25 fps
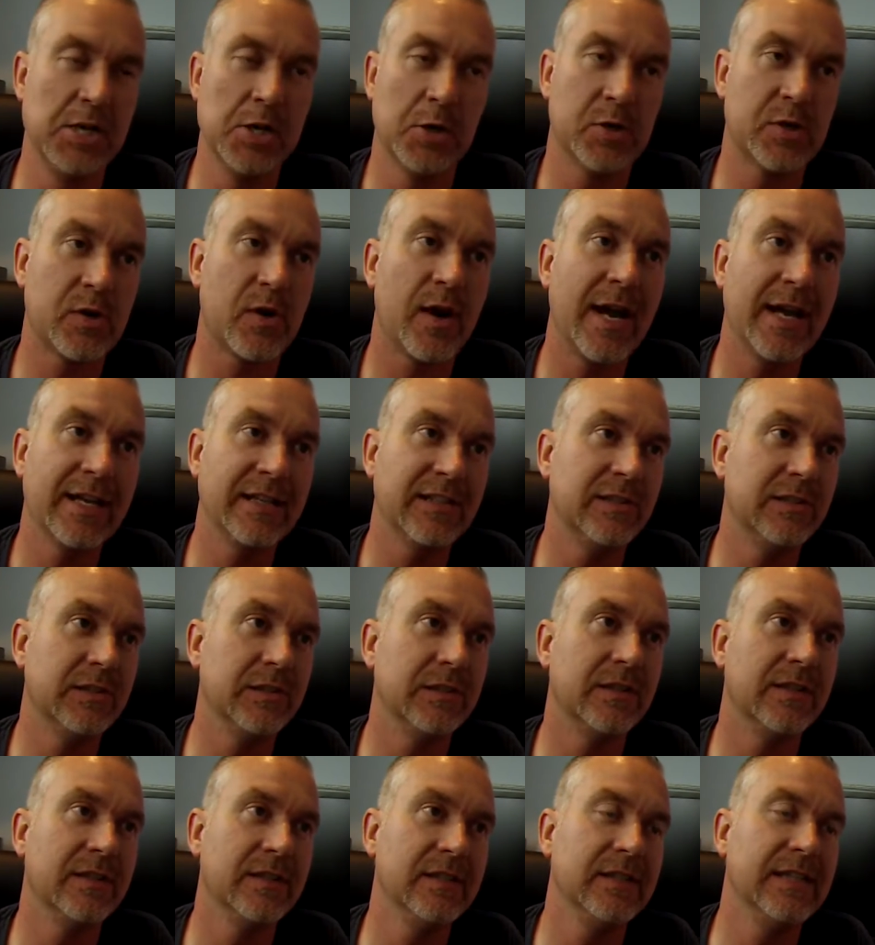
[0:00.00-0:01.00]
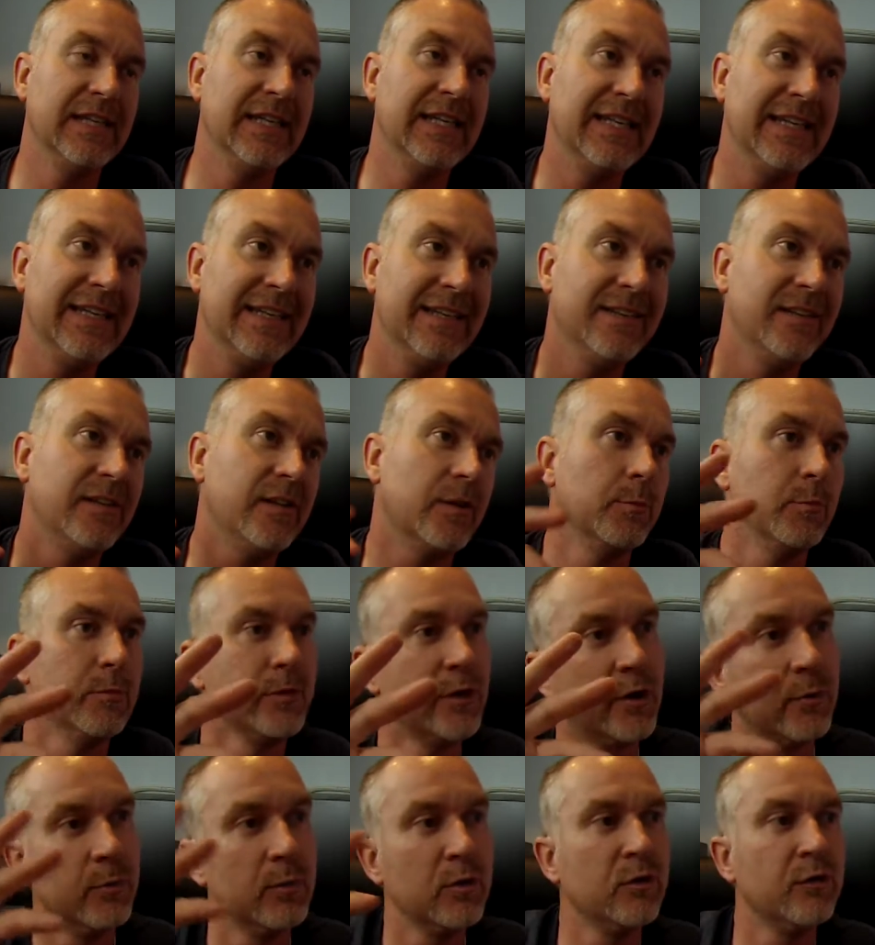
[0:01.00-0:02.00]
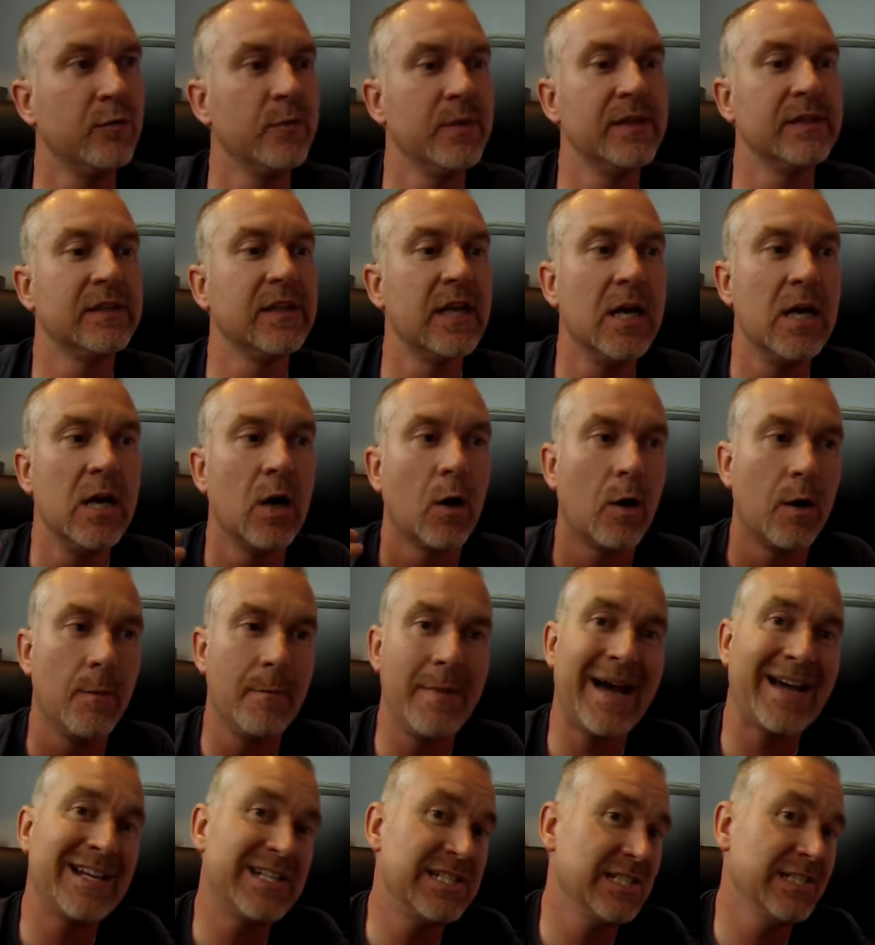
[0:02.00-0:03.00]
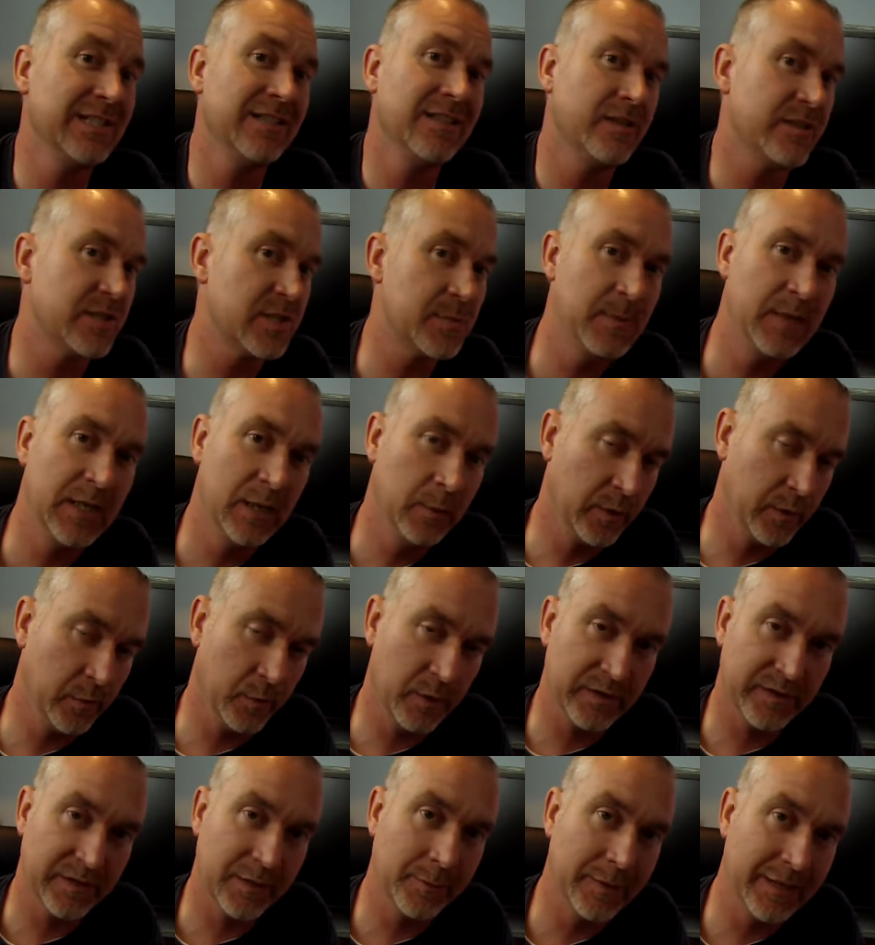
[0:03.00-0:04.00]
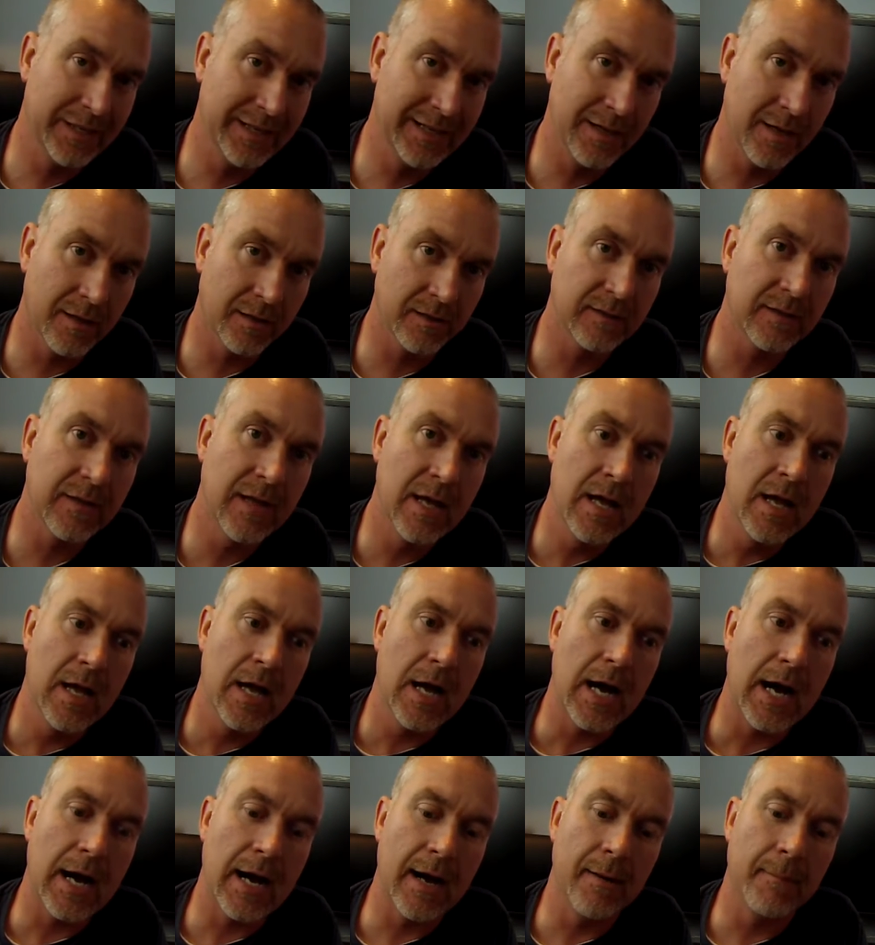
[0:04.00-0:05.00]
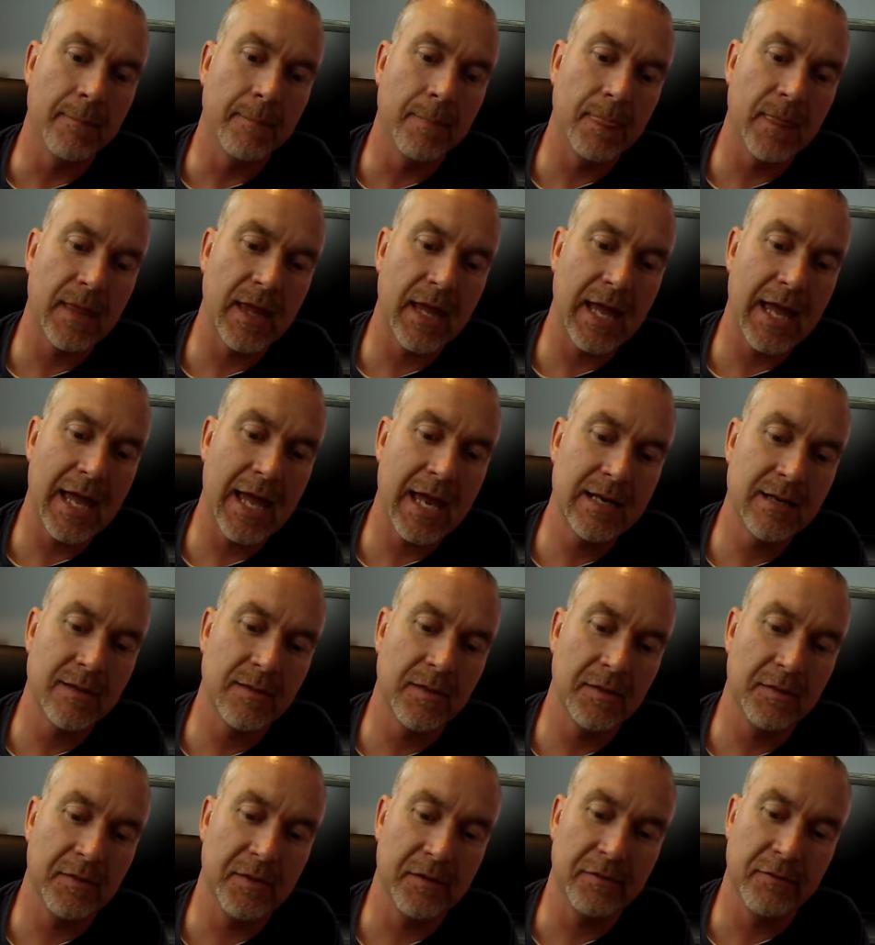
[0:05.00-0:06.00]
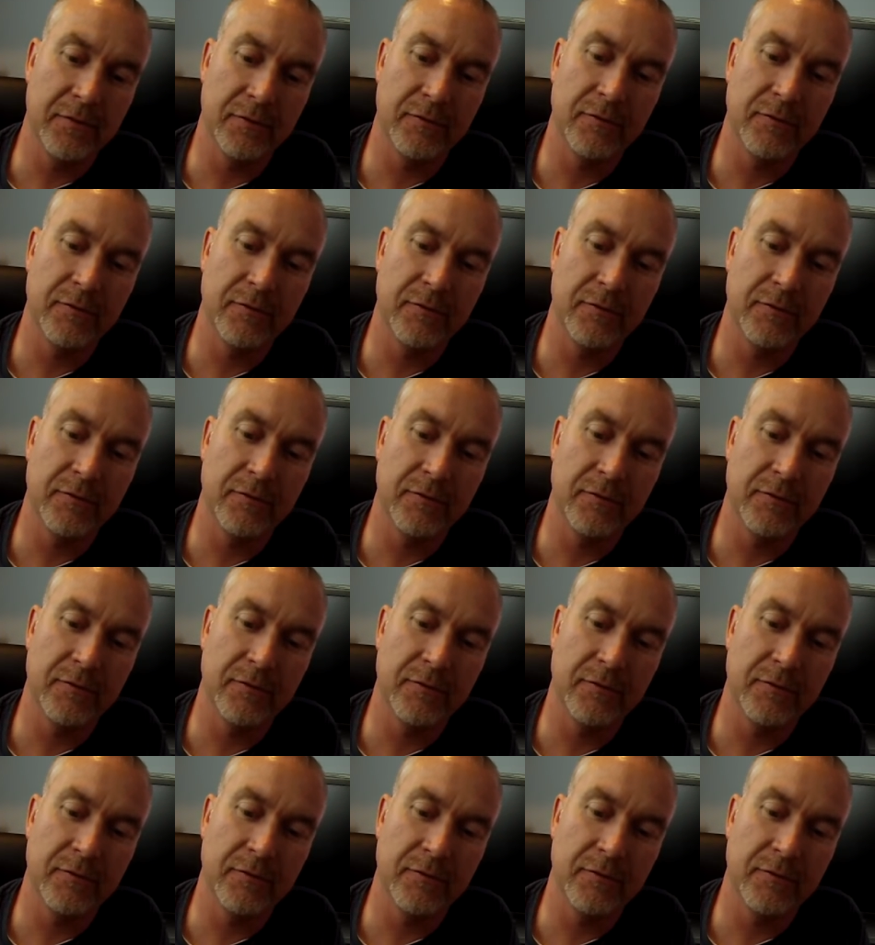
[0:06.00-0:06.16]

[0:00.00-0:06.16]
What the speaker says: trying to ease your movement or matching your speed with somebody else. And the